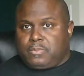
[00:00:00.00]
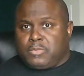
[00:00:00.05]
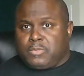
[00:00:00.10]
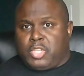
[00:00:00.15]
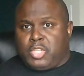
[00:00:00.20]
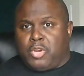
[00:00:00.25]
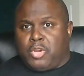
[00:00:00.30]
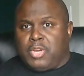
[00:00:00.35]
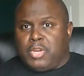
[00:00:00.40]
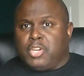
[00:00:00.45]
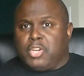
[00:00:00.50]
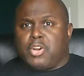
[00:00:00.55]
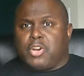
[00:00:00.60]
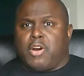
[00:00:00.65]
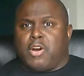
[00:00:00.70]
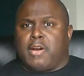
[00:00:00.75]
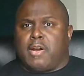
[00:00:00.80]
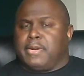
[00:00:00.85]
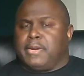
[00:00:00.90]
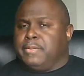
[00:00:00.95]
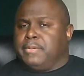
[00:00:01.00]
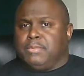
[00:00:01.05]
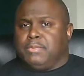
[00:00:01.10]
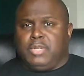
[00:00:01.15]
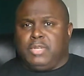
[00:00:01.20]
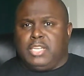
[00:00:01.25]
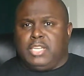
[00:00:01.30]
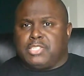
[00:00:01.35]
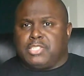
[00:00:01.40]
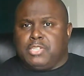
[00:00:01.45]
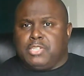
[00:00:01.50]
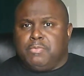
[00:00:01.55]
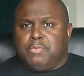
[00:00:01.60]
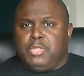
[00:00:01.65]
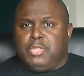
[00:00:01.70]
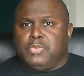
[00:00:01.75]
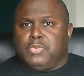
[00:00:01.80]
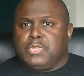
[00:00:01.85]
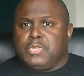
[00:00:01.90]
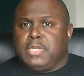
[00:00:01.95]
you're in your car, you listen to
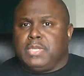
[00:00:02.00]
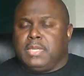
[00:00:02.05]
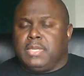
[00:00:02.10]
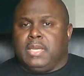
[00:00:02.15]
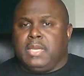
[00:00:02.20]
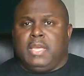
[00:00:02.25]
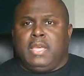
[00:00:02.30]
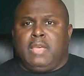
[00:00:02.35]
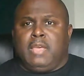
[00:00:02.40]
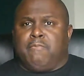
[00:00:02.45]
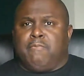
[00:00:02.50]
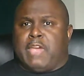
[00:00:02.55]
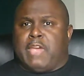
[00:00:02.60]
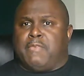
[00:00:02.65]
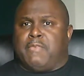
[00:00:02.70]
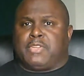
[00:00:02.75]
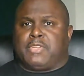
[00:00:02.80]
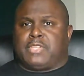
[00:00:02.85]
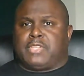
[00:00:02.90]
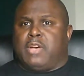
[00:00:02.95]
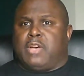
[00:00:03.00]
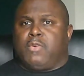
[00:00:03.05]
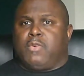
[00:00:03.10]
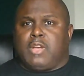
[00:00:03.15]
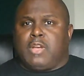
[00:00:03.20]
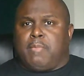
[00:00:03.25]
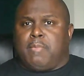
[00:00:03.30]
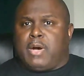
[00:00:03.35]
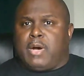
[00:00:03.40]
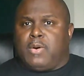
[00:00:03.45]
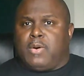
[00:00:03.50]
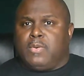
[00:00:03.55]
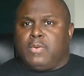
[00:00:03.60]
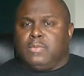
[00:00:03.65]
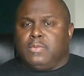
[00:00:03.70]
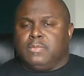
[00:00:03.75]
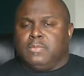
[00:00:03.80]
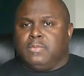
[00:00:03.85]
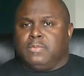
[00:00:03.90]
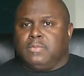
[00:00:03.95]
music, favorite song come
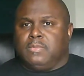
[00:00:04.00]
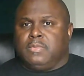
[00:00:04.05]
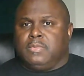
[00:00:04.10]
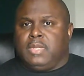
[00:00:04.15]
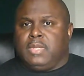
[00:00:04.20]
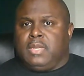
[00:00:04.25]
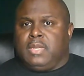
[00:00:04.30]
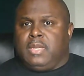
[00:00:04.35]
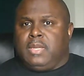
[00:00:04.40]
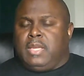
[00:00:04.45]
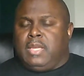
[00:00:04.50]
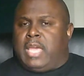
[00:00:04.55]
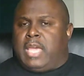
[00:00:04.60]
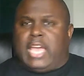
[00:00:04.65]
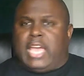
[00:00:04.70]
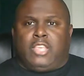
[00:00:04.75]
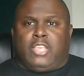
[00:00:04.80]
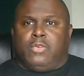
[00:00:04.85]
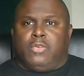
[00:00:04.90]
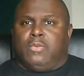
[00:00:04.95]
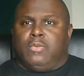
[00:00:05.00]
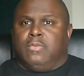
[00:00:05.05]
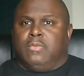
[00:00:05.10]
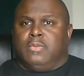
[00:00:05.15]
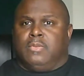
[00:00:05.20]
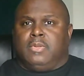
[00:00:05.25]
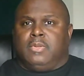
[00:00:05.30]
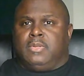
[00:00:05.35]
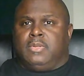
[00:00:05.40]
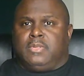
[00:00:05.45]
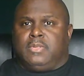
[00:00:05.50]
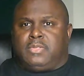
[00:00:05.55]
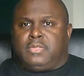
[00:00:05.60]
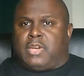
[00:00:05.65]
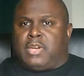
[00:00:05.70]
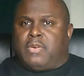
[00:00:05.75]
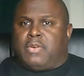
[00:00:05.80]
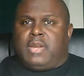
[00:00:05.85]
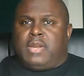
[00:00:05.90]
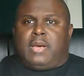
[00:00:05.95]
on, and you
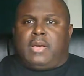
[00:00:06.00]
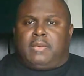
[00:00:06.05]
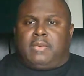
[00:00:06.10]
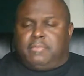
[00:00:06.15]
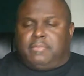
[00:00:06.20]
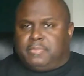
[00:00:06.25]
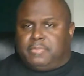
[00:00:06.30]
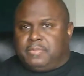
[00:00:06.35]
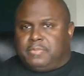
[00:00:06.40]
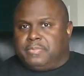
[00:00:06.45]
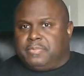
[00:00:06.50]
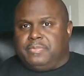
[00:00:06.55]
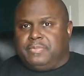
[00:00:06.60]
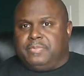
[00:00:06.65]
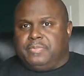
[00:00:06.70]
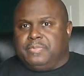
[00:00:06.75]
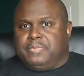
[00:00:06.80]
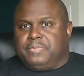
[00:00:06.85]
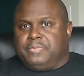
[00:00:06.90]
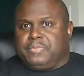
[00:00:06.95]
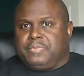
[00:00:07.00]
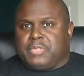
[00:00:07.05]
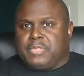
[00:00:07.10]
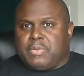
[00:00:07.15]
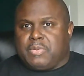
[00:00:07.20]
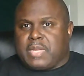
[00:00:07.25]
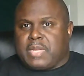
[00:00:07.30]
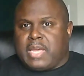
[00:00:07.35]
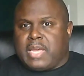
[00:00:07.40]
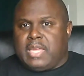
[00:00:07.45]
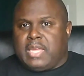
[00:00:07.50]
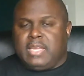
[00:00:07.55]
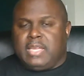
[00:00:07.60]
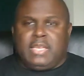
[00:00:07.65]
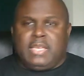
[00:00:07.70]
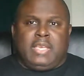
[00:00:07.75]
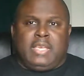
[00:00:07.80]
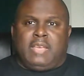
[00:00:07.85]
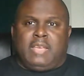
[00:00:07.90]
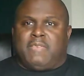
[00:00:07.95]
turn it up. Okay,
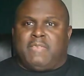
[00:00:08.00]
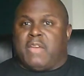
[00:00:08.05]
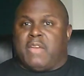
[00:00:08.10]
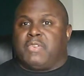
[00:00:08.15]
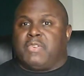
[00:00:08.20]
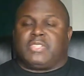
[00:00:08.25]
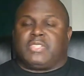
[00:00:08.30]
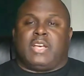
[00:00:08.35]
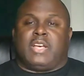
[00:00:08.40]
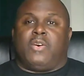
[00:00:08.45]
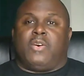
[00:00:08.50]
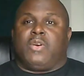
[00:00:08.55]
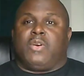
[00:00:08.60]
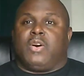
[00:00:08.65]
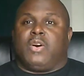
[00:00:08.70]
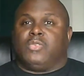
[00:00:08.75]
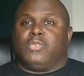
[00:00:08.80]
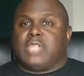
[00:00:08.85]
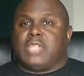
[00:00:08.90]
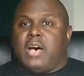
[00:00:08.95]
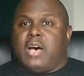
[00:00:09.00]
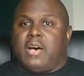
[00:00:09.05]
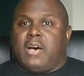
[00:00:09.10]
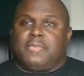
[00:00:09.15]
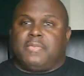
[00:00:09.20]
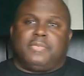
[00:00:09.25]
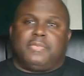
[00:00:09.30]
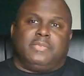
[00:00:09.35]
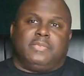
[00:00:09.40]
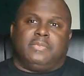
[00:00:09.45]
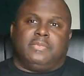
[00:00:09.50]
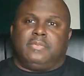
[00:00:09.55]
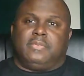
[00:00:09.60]
favorite song goes off,